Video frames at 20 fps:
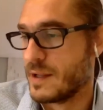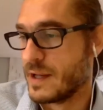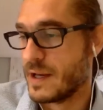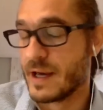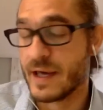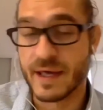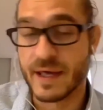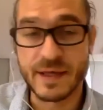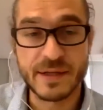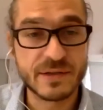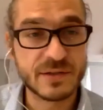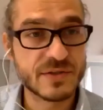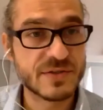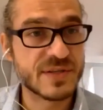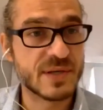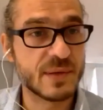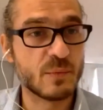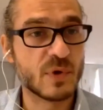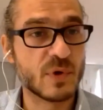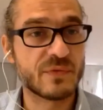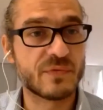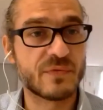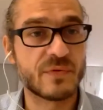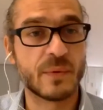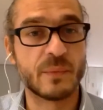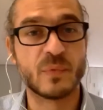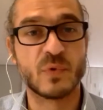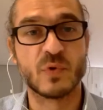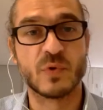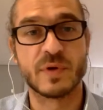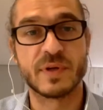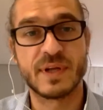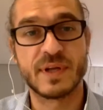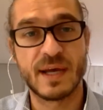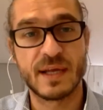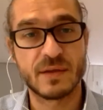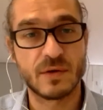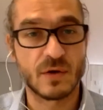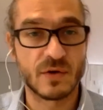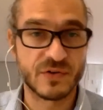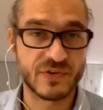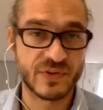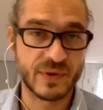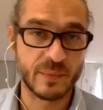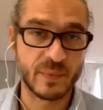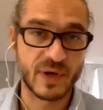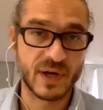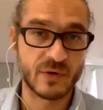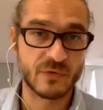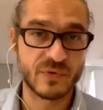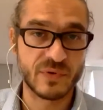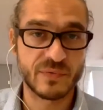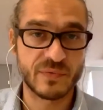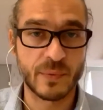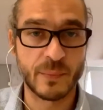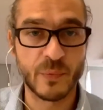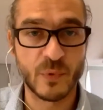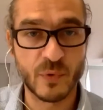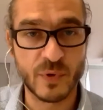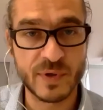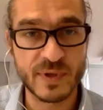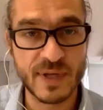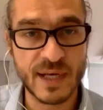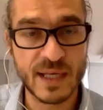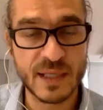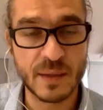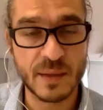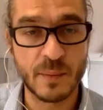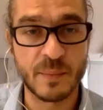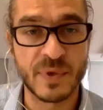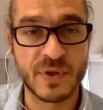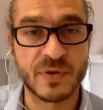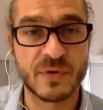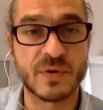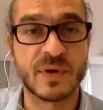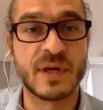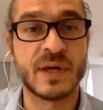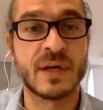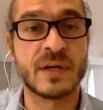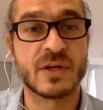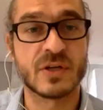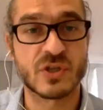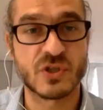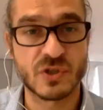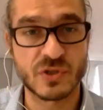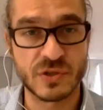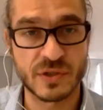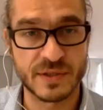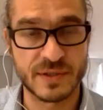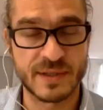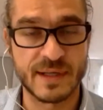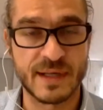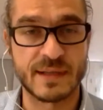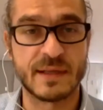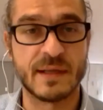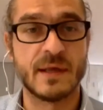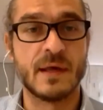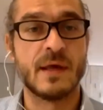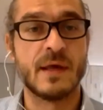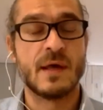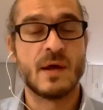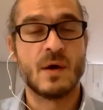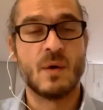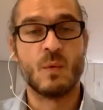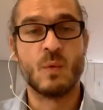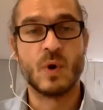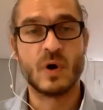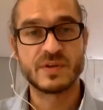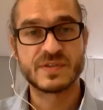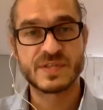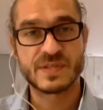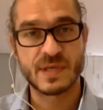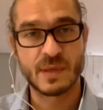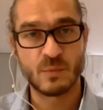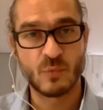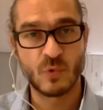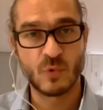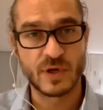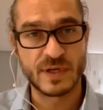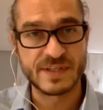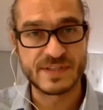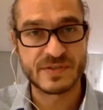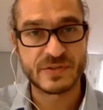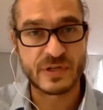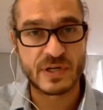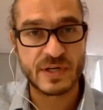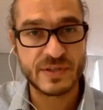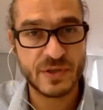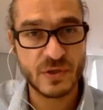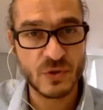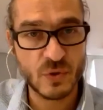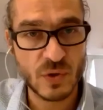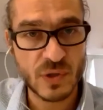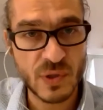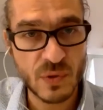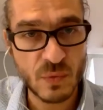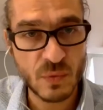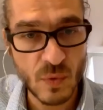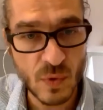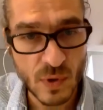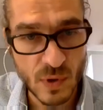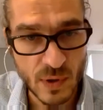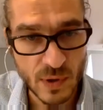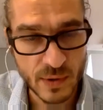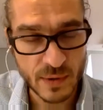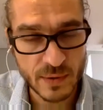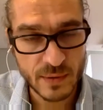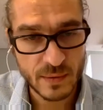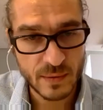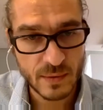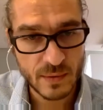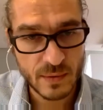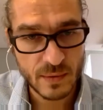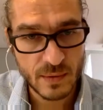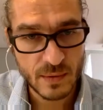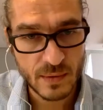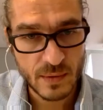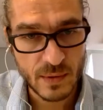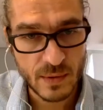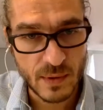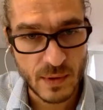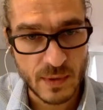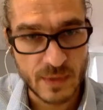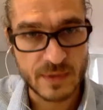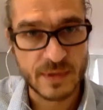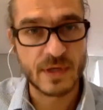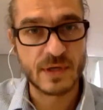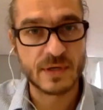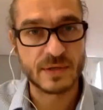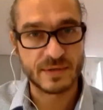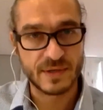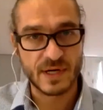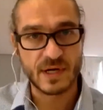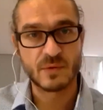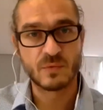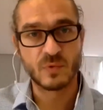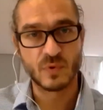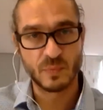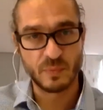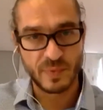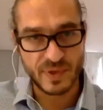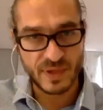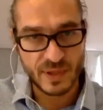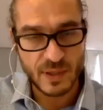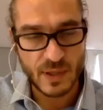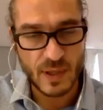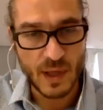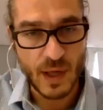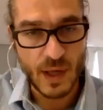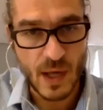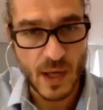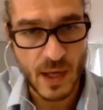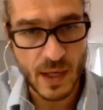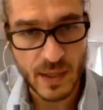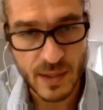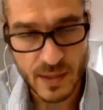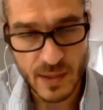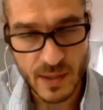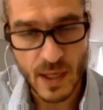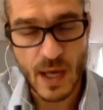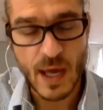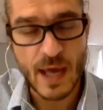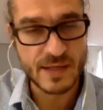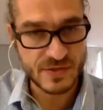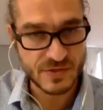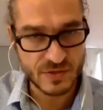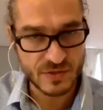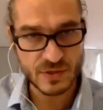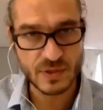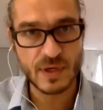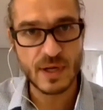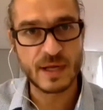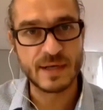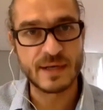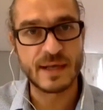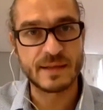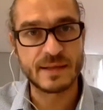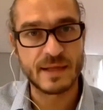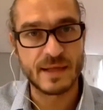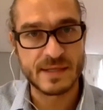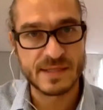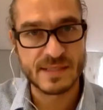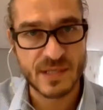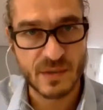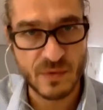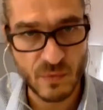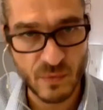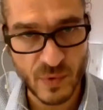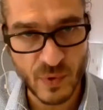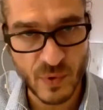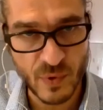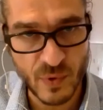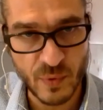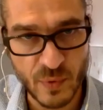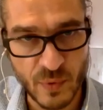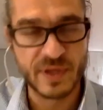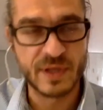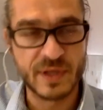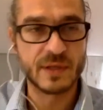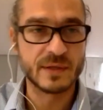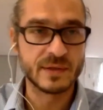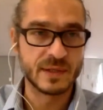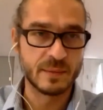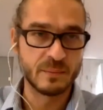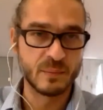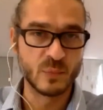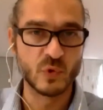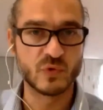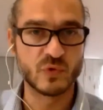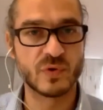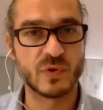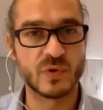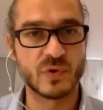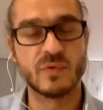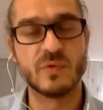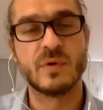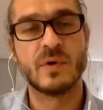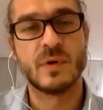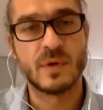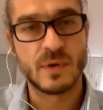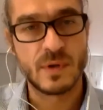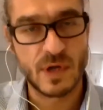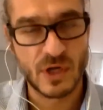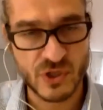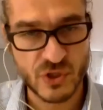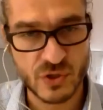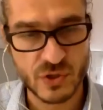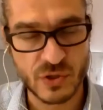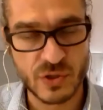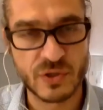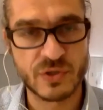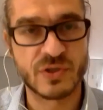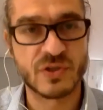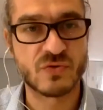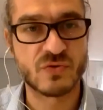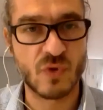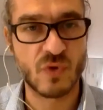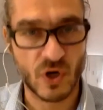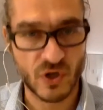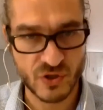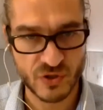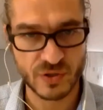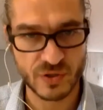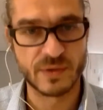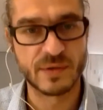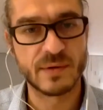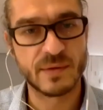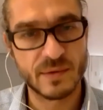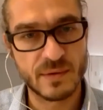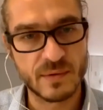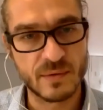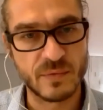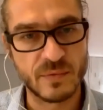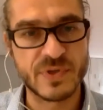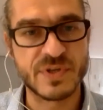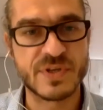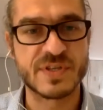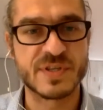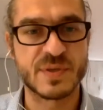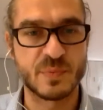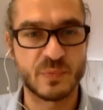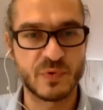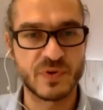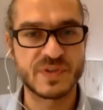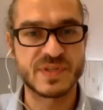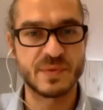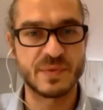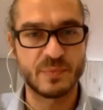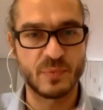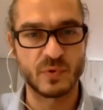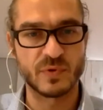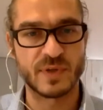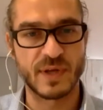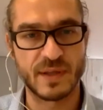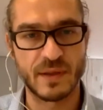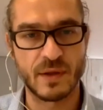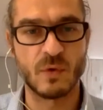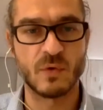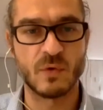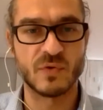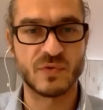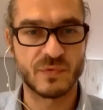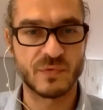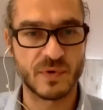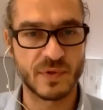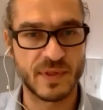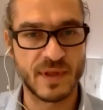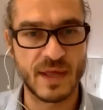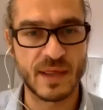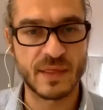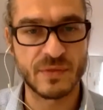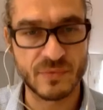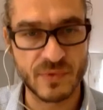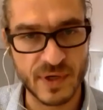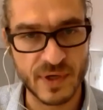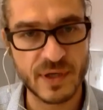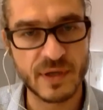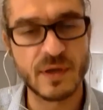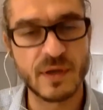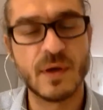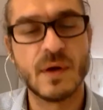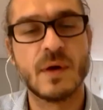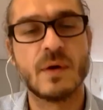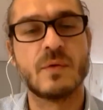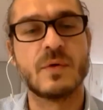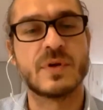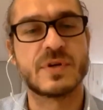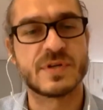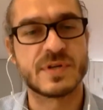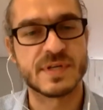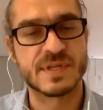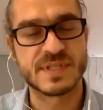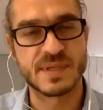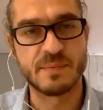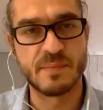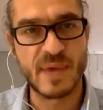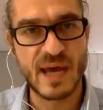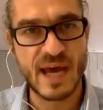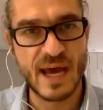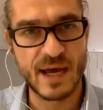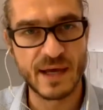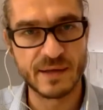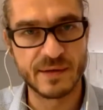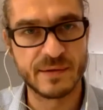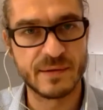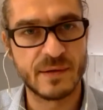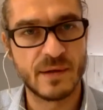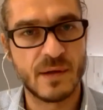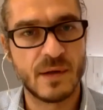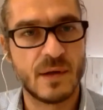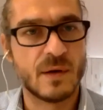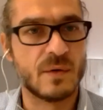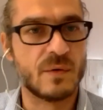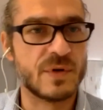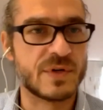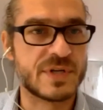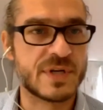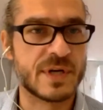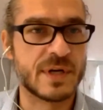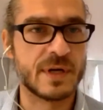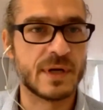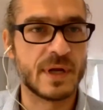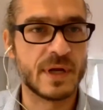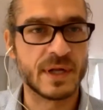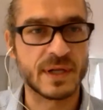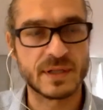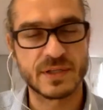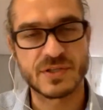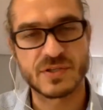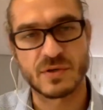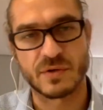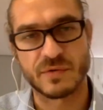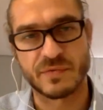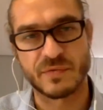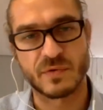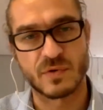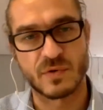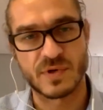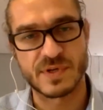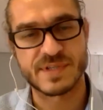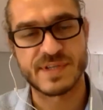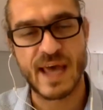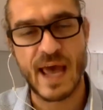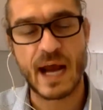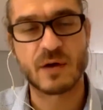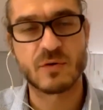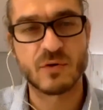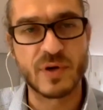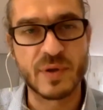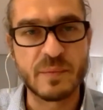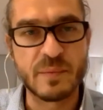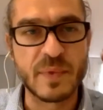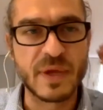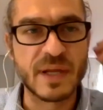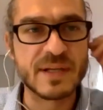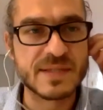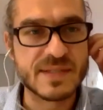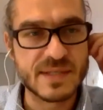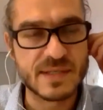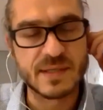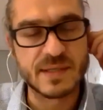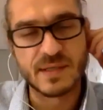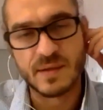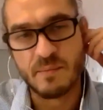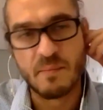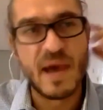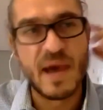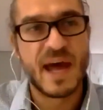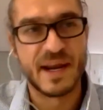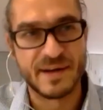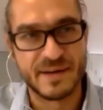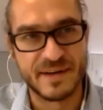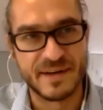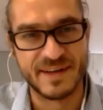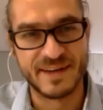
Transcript: hinder someone from doing that or some country from doing that, but you can assure that once someone starts a nuclear war, there will be a answer, and that answer will be the mutual assured destruction, which is the principle that holds for that treaty, which is the MAD, which in English, of course, the acronym means MAD.